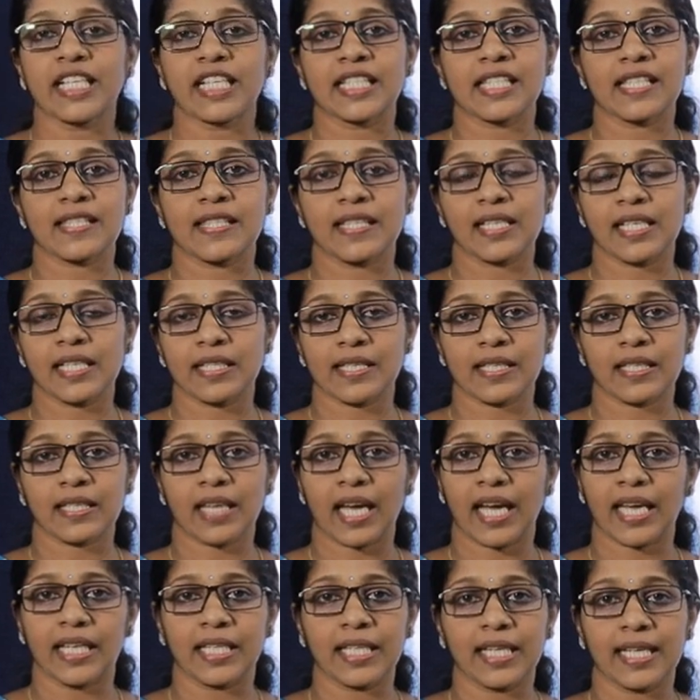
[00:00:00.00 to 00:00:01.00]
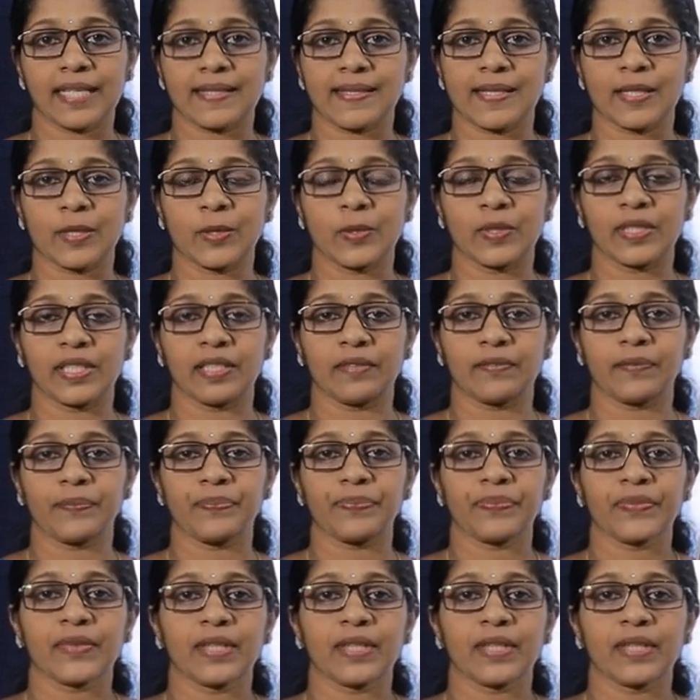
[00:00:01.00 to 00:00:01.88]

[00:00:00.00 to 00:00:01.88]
legislature and executive.